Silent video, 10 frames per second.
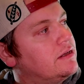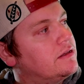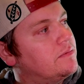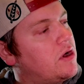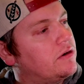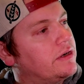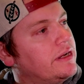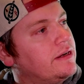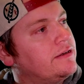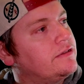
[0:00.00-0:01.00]
The
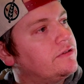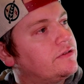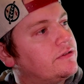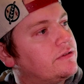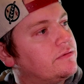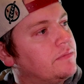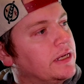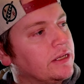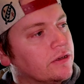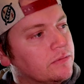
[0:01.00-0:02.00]
Modernaires,
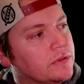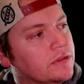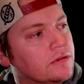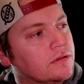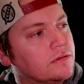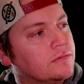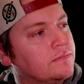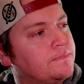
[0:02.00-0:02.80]
Benny Goodman.